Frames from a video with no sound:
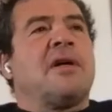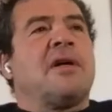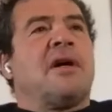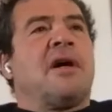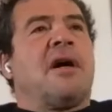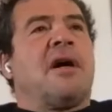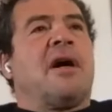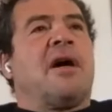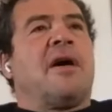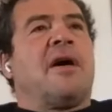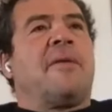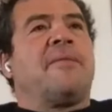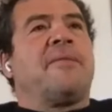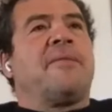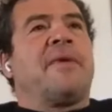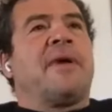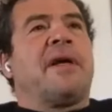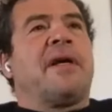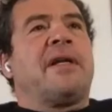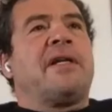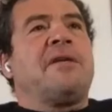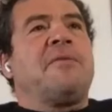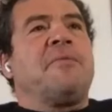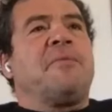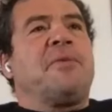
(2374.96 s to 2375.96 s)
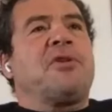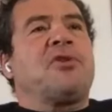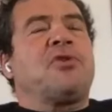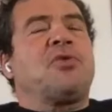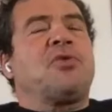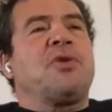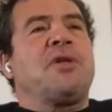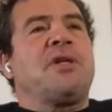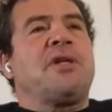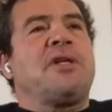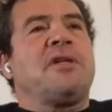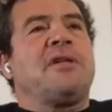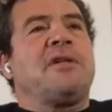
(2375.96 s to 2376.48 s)
Um, and in
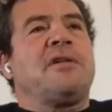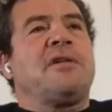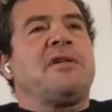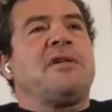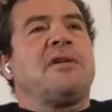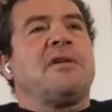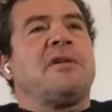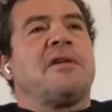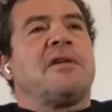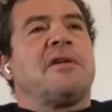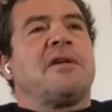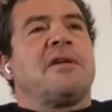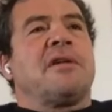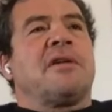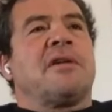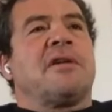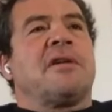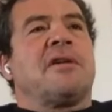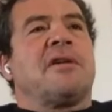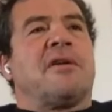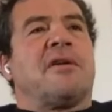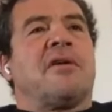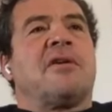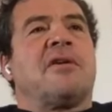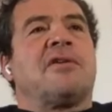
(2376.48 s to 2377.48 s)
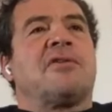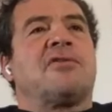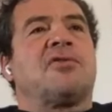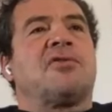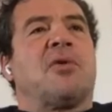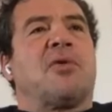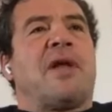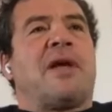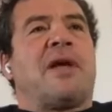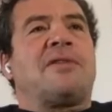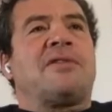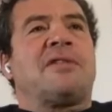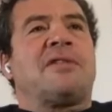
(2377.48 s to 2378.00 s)
between, you know, so
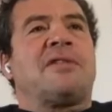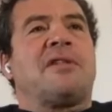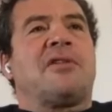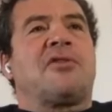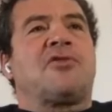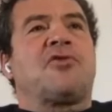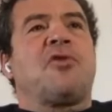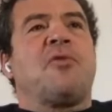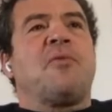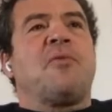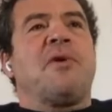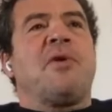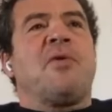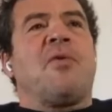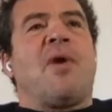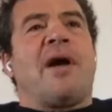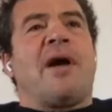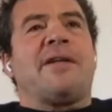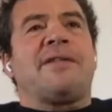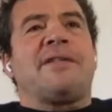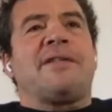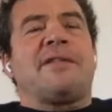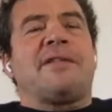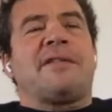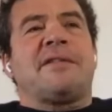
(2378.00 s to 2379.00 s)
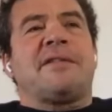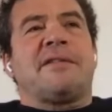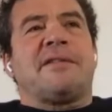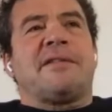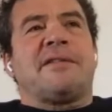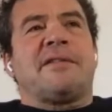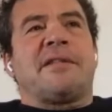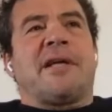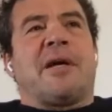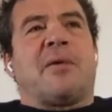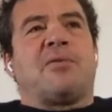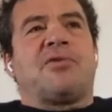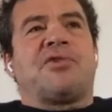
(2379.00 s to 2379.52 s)
that's swimming wise.
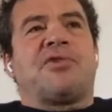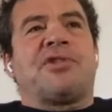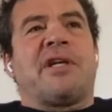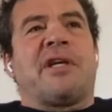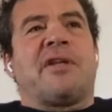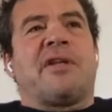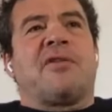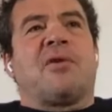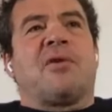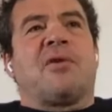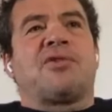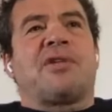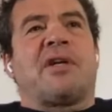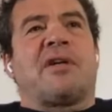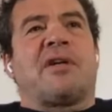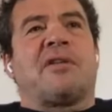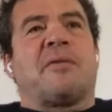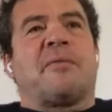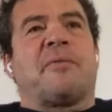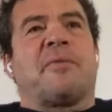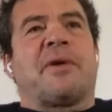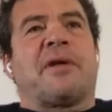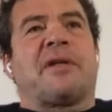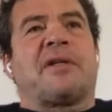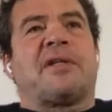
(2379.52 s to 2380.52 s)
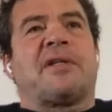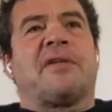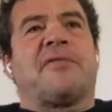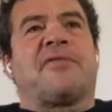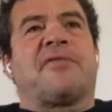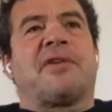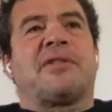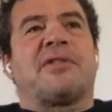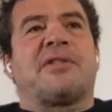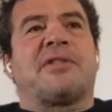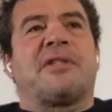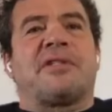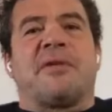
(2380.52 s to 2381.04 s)
I would say those are the big
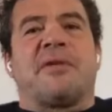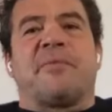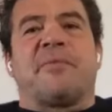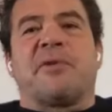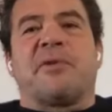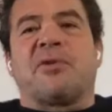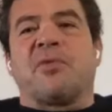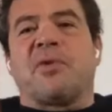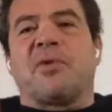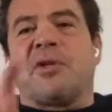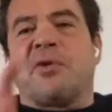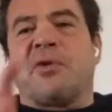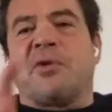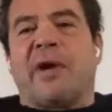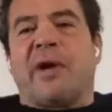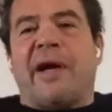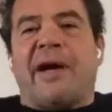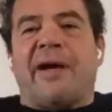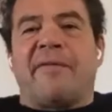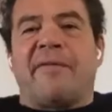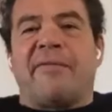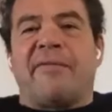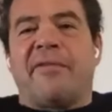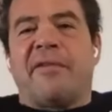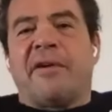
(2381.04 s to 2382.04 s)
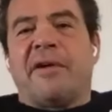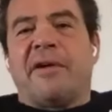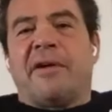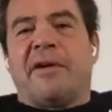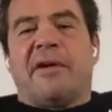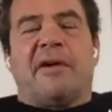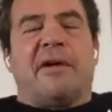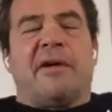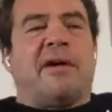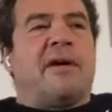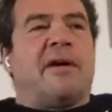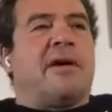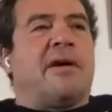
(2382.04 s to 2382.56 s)
differences in between. You have
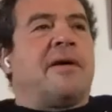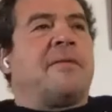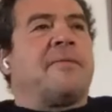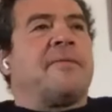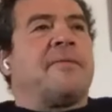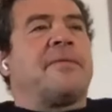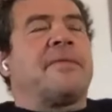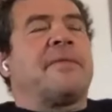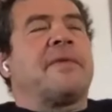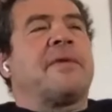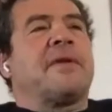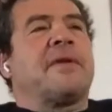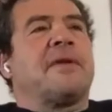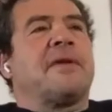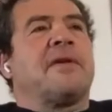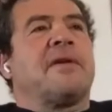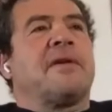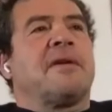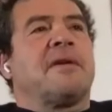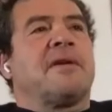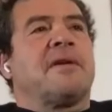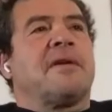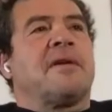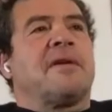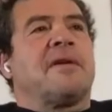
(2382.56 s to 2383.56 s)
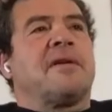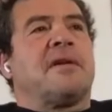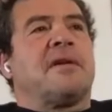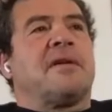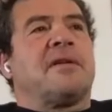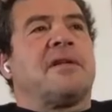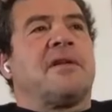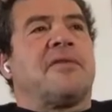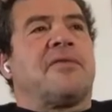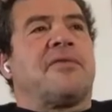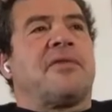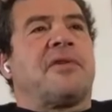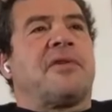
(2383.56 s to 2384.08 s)
um,
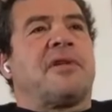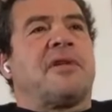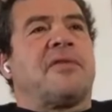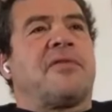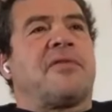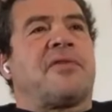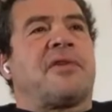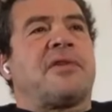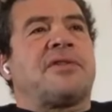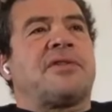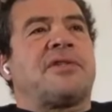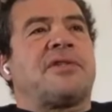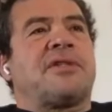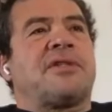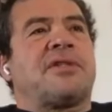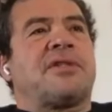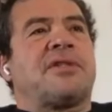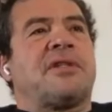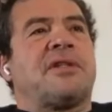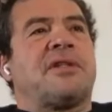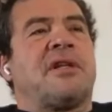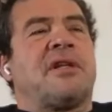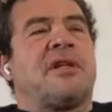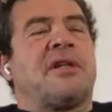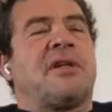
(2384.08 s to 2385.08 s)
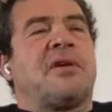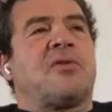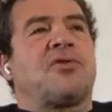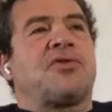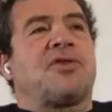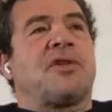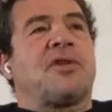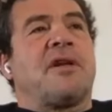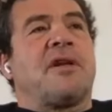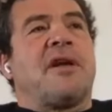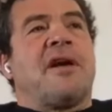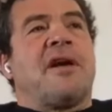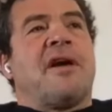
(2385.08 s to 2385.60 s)
differences in, in the
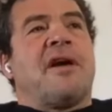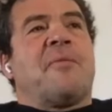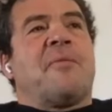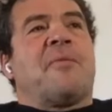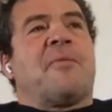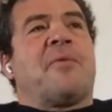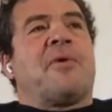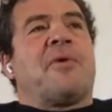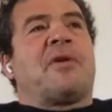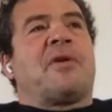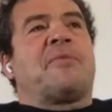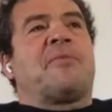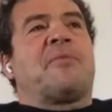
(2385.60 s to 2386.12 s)
ocean, but